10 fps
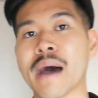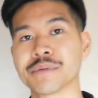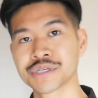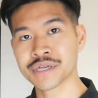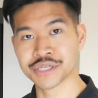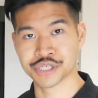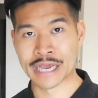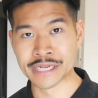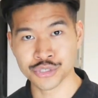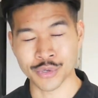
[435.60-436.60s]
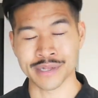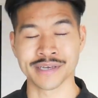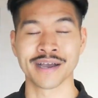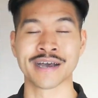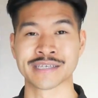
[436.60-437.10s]
I'm just gonna change quickly,
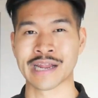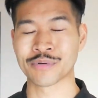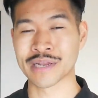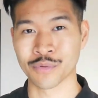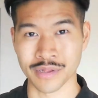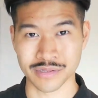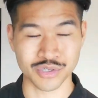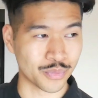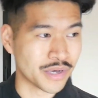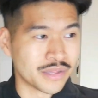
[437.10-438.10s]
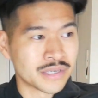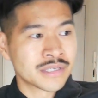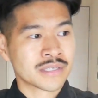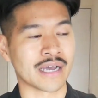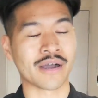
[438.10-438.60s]
guys. I don't really want to wear
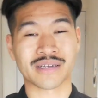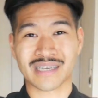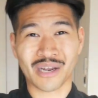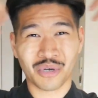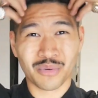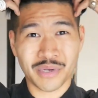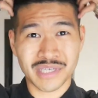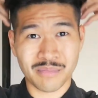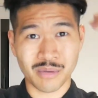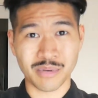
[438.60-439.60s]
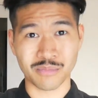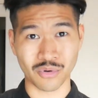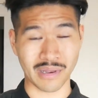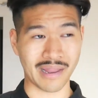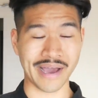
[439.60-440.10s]
this. I kind of want to wear something a bit
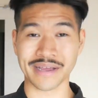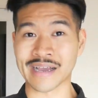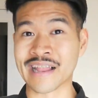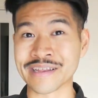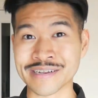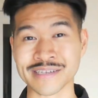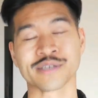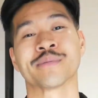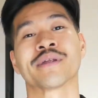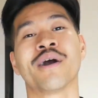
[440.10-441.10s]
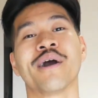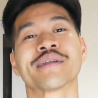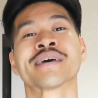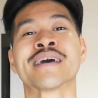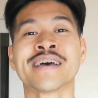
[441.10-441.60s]
more lighter color. This is a bit
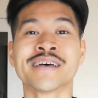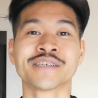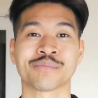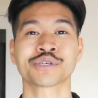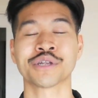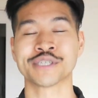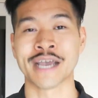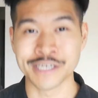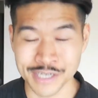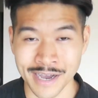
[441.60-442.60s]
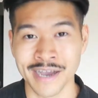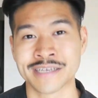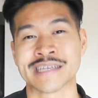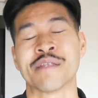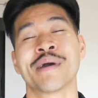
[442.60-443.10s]
hot. So I'm just gonna change,
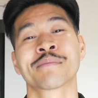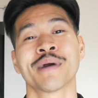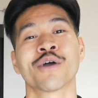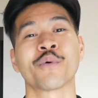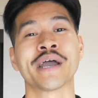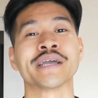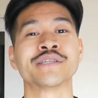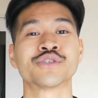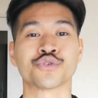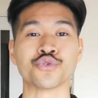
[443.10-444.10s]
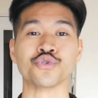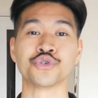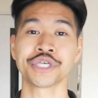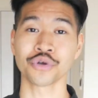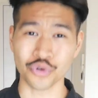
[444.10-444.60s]
guys, and then make my way to
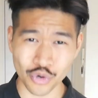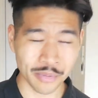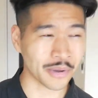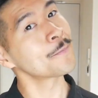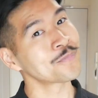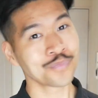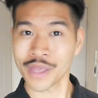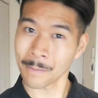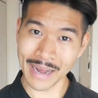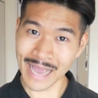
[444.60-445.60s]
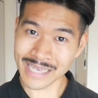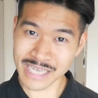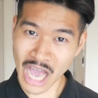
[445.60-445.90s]
Shin-Okubo. Let's